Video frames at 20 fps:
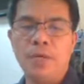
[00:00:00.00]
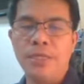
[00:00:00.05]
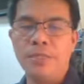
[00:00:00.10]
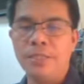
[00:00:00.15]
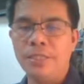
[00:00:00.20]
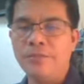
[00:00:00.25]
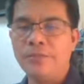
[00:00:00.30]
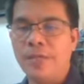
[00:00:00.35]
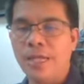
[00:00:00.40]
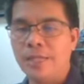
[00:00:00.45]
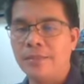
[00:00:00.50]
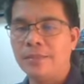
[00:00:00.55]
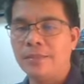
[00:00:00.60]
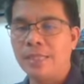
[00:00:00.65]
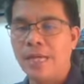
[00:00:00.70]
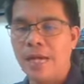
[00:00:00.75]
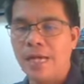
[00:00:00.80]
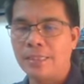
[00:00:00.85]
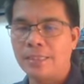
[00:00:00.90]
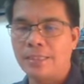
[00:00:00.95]
different
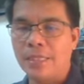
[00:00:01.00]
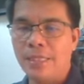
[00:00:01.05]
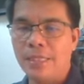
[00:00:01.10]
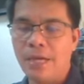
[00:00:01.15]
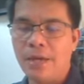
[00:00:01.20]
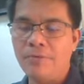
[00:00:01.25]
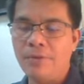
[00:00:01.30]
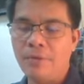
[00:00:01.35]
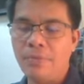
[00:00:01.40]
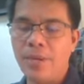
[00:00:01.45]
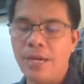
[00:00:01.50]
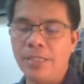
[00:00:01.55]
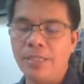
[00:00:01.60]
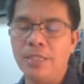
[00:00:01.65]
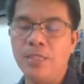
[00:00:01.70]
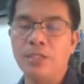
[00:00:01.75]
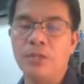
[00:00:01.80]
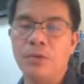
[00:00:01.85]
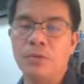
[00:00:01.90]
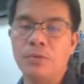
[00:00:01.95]
tasks, and
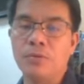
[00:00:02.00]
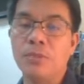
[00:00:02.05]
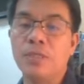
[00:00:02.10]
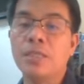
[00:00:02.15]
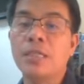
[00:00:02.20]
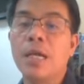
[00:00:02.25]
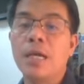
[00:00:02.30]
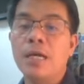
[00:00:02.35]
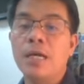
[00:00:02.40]
everybody knows